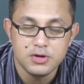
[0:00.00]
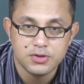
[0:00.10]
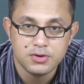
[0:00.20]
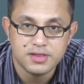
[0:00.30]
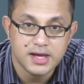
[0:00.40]

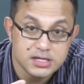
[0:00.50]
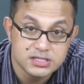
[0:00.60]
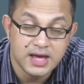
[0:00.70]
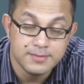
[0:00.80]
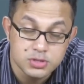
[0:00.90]
So the
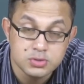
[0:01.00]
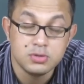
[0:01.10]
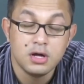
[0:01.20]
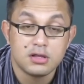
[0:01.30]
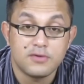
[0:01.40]
second time
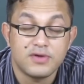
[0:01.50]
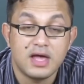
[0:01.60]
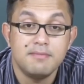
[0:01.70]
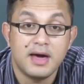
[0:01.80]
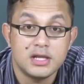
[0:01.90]
too, the
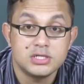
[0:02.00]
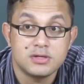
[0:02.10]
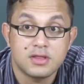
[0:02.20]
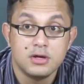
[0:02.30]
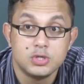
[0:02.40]
fly
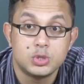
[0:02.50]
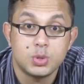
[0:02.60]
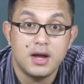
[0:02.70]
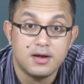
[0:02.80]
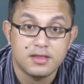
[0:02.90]
manages to
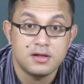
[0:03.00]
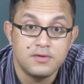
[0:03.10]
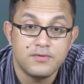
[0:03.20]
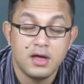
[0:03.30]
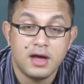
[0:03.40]
dry
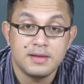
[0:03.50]
itself,